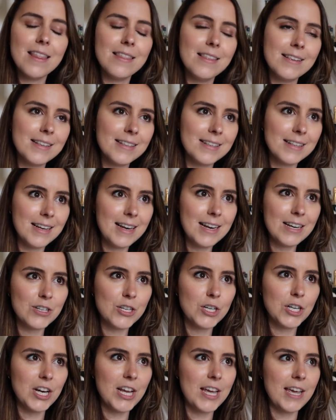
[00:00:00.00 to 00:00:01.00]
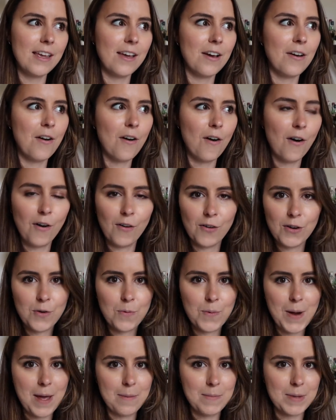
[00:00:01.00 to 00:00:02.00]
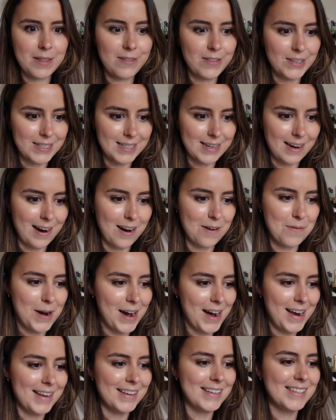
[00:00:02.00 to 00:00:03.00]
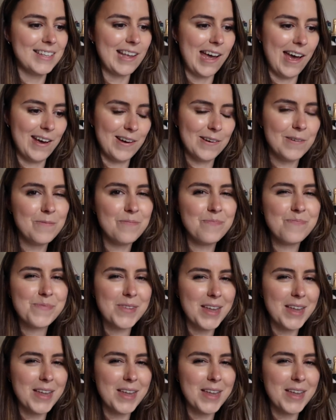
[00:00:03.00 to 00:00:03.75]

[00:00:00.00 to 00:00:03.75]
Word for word: This is literally on a whim, this DIY, so